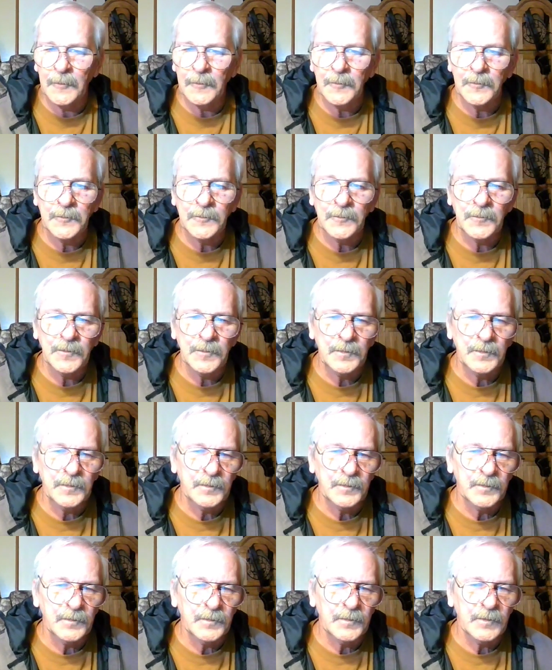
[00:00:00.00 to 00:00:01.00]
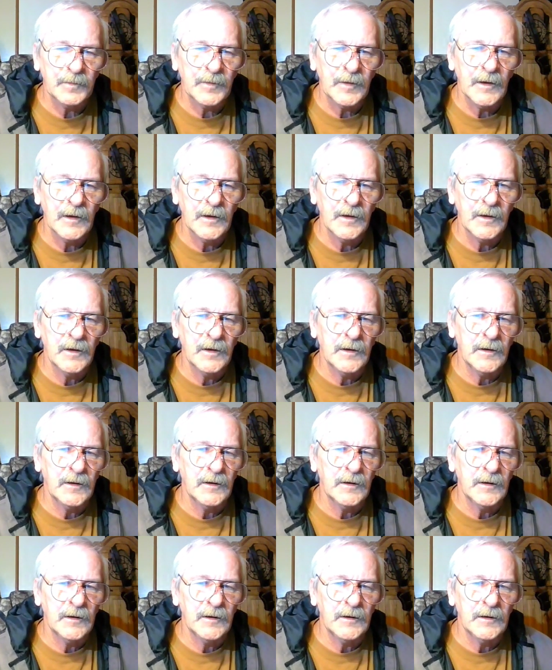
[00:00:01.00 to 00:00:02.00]

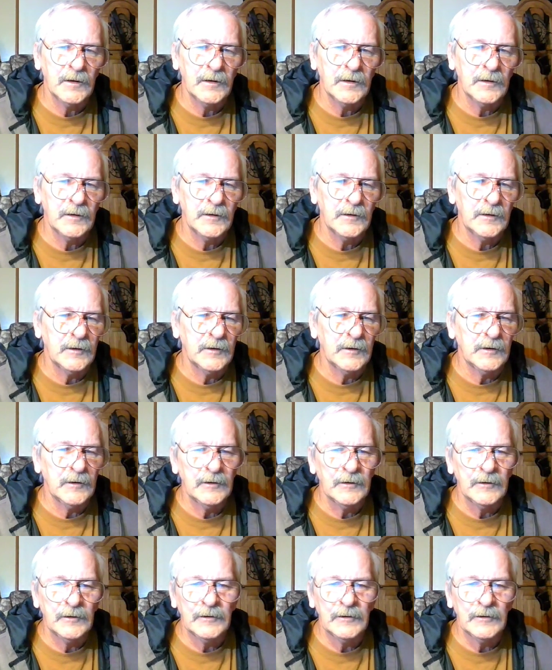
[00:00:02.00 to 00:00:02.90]
No one is speaking in this clip.